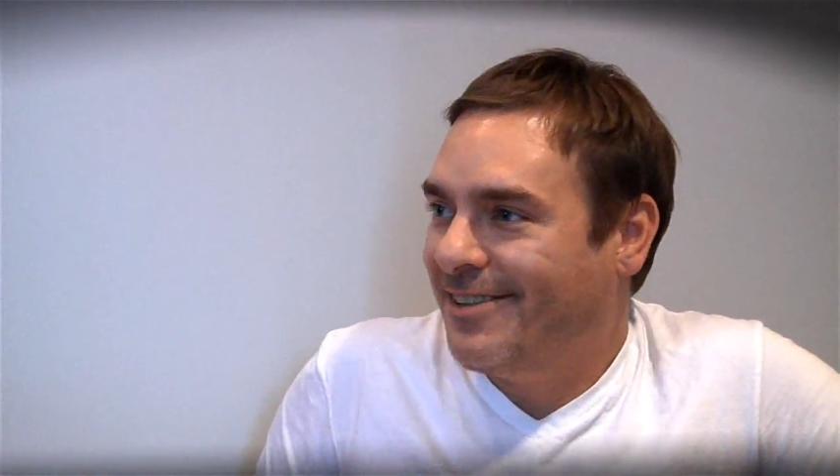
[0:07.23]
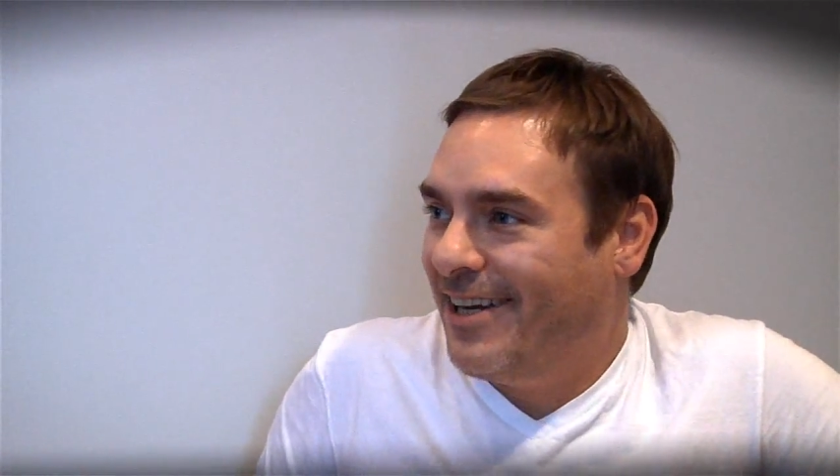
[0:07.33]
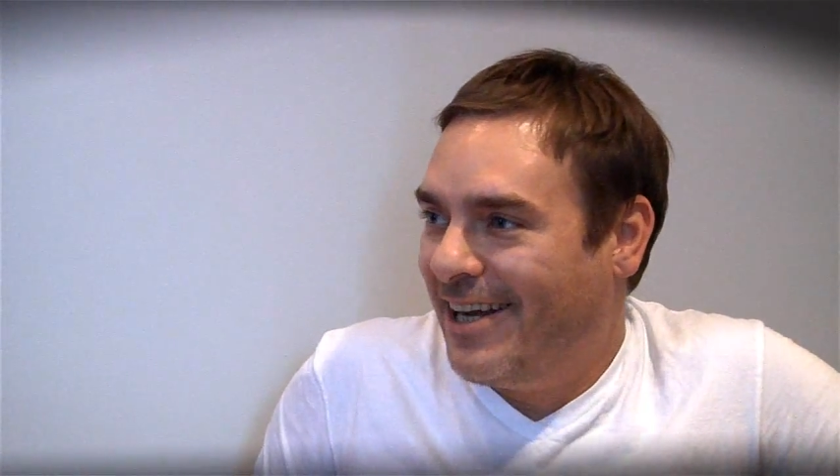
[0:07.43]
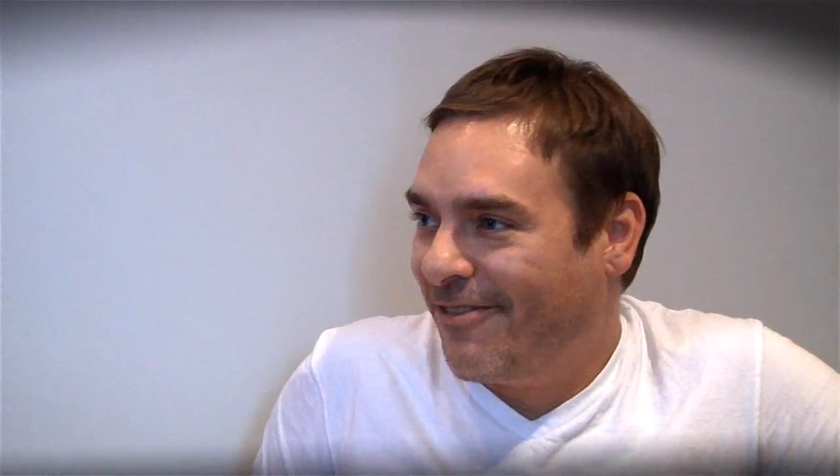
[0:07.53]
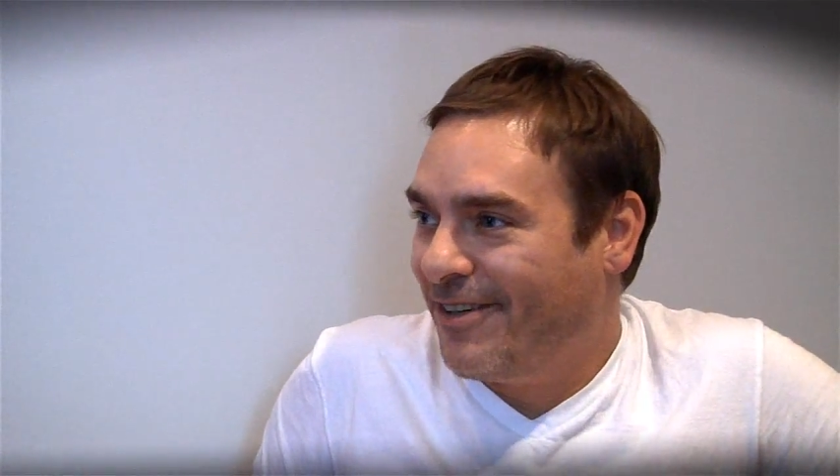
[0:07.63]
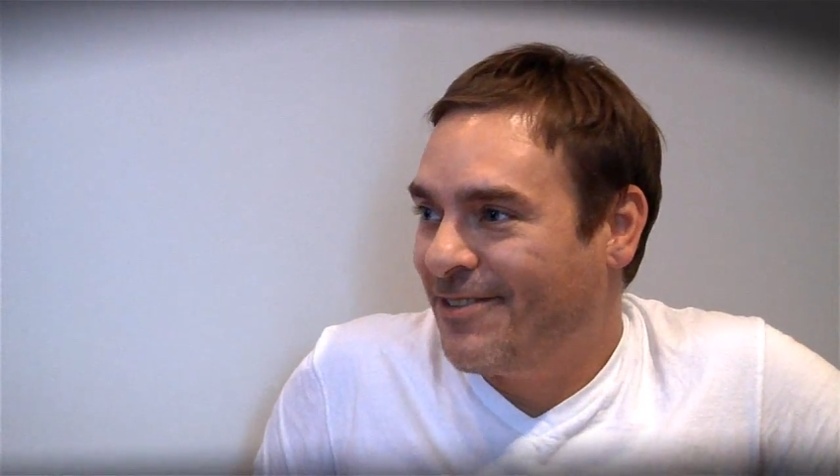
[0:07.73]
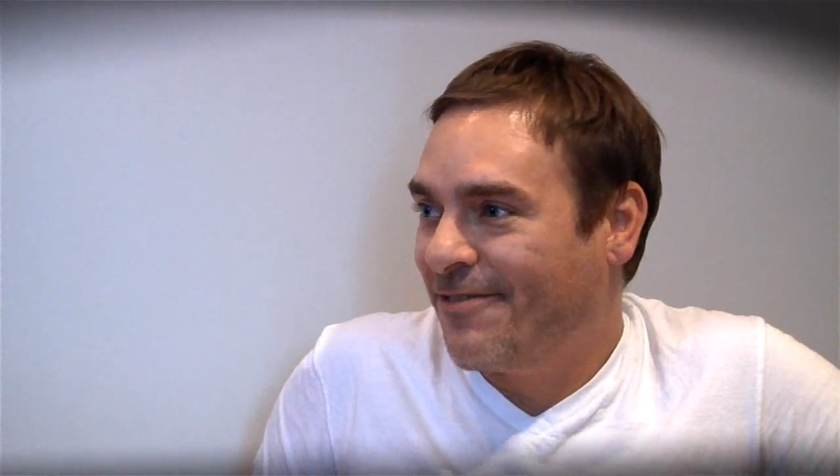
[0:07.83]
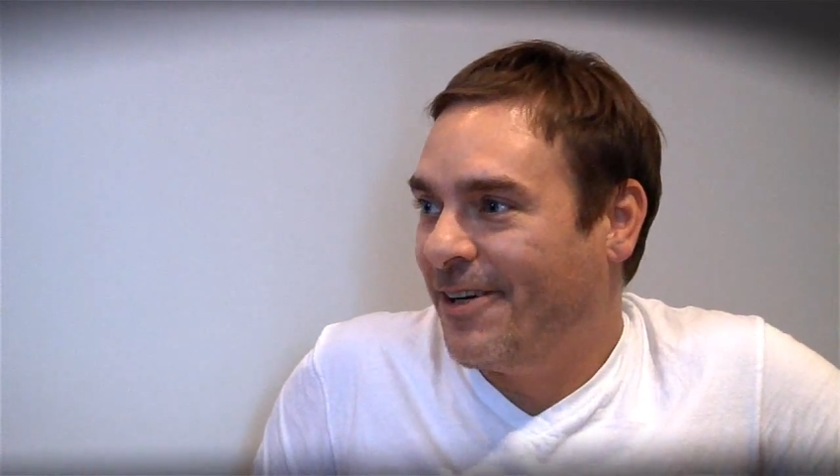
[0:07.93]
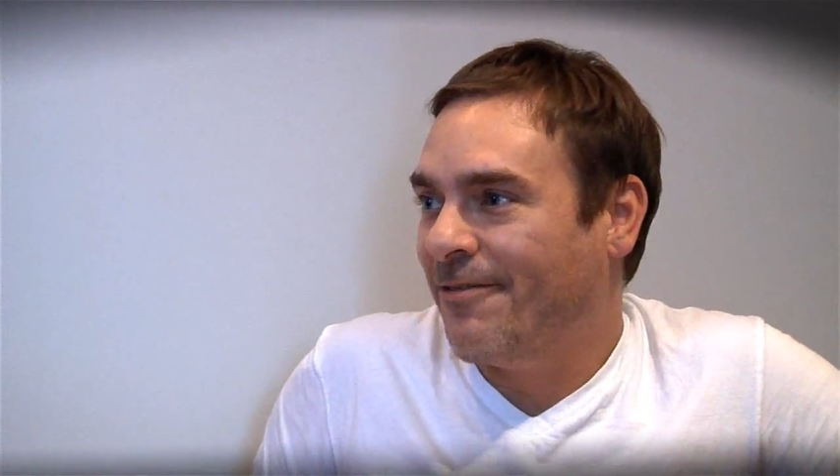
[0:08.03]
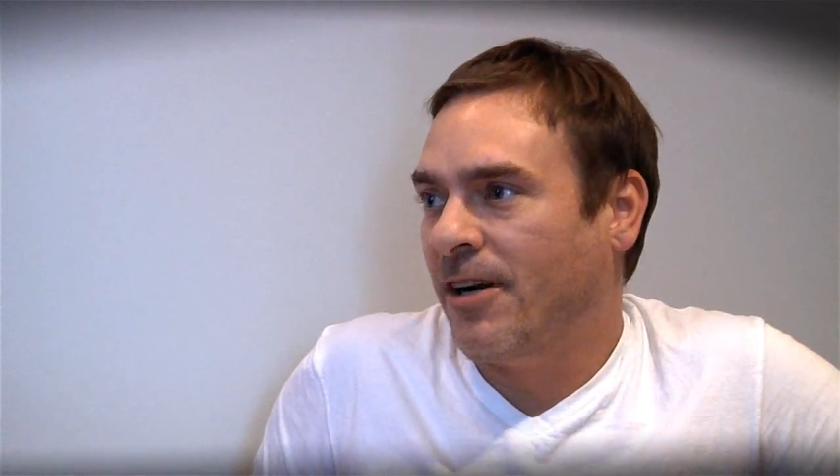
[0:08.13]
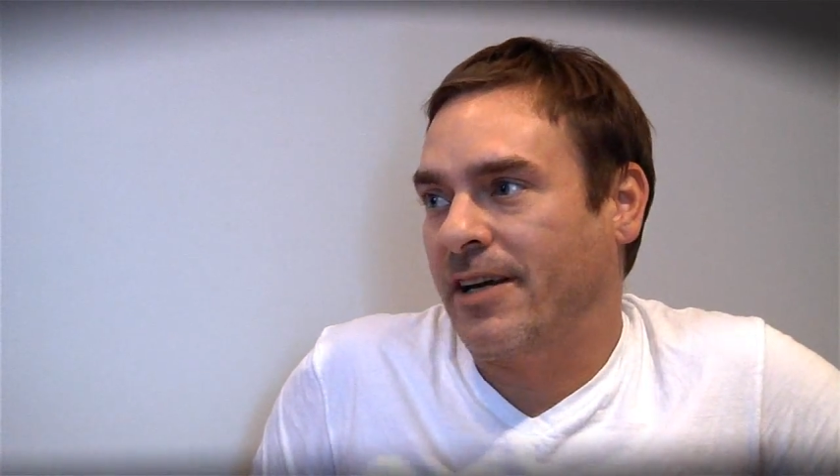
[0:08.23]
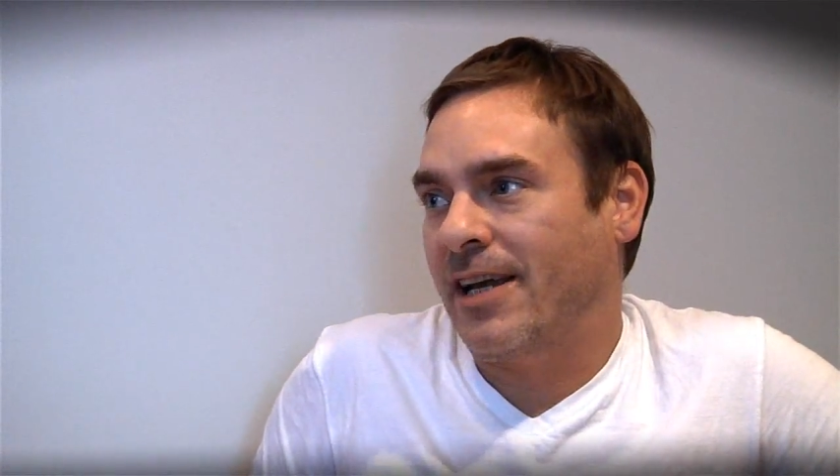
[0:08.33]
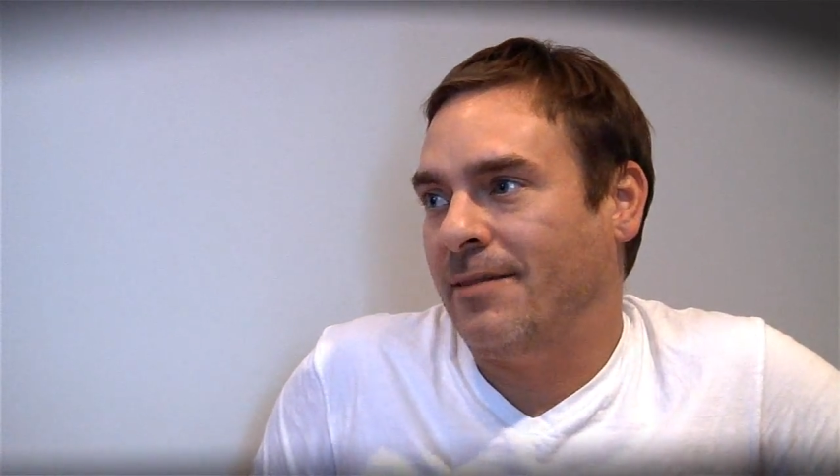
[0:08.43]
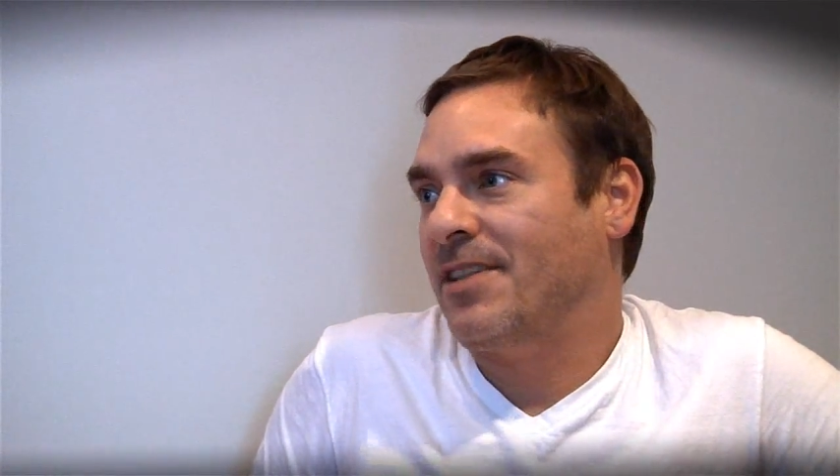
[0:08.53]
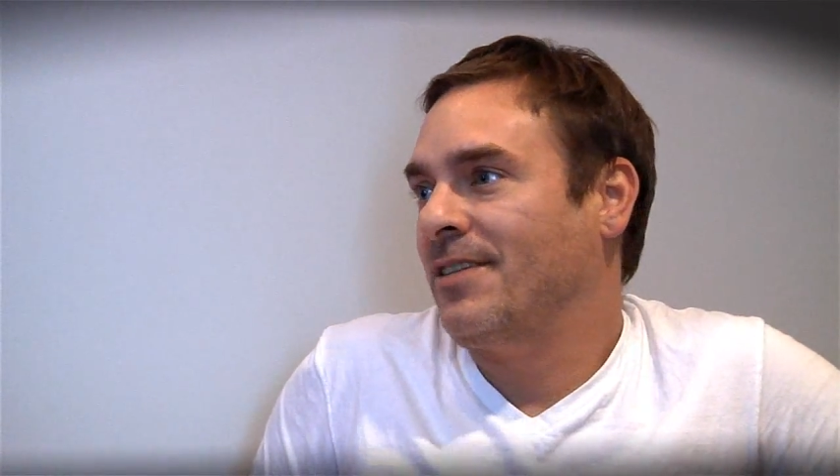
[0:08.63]
in every sphere of our
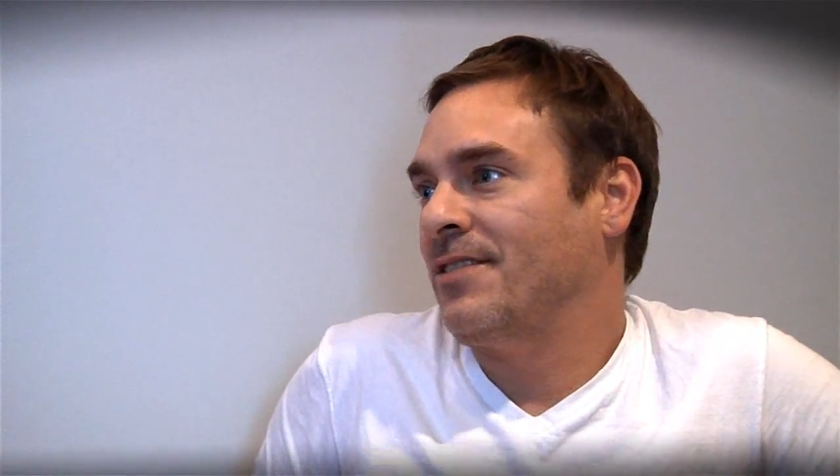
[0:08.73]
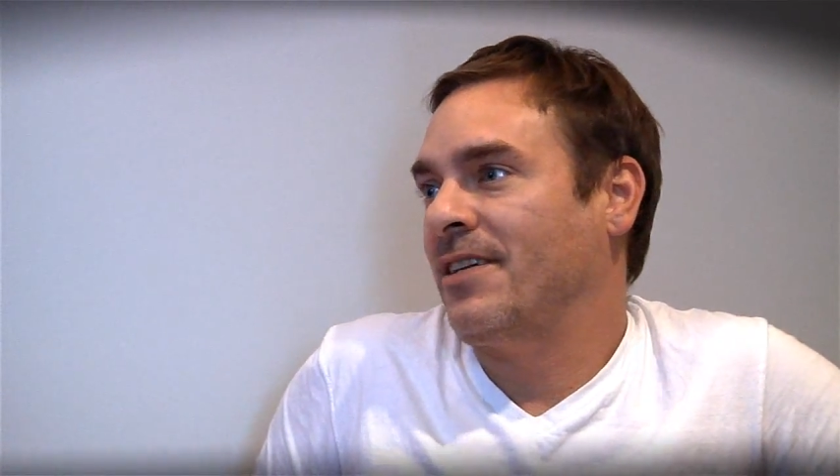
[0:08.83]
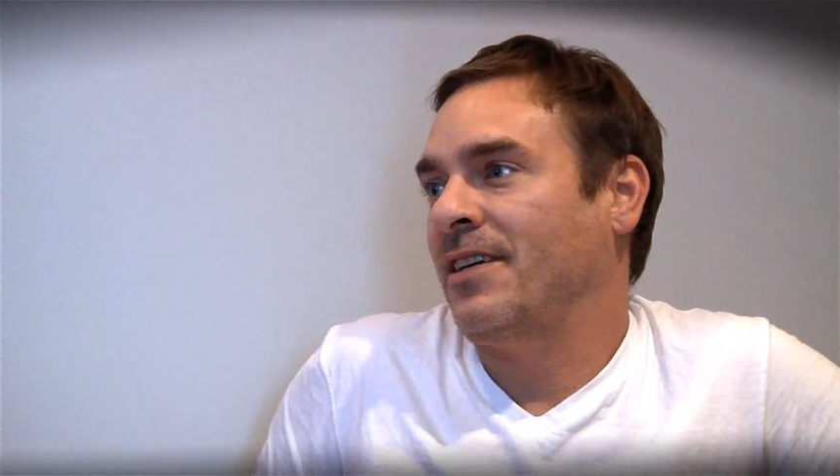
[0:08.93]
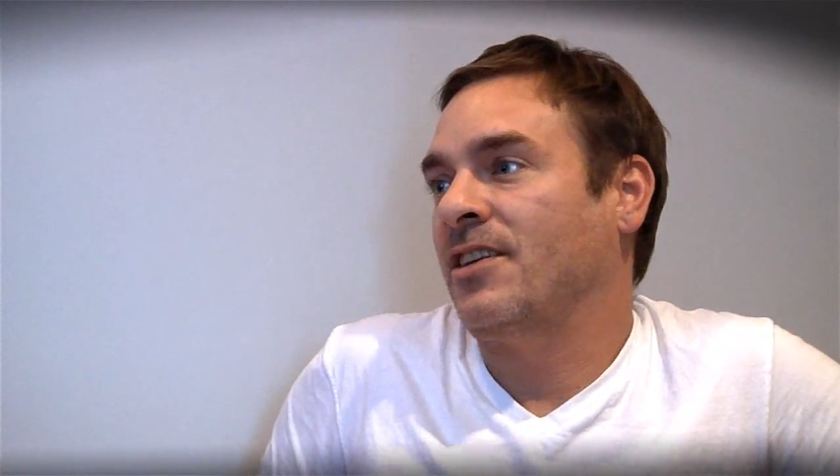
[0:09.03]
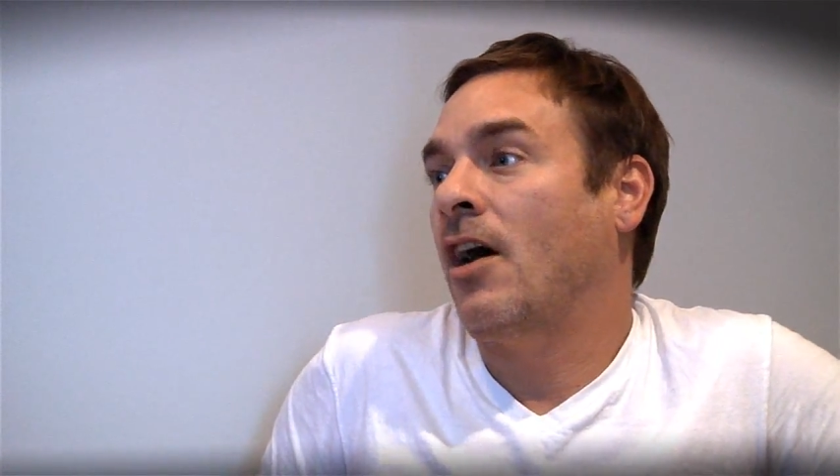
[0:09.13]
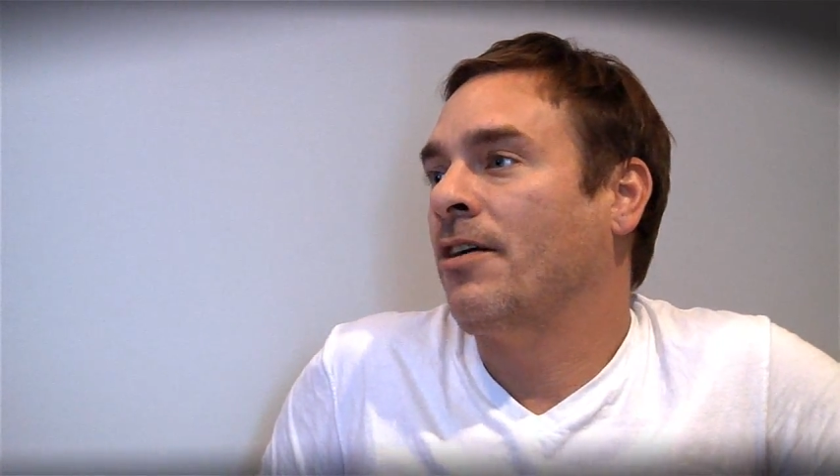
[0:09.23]
games is is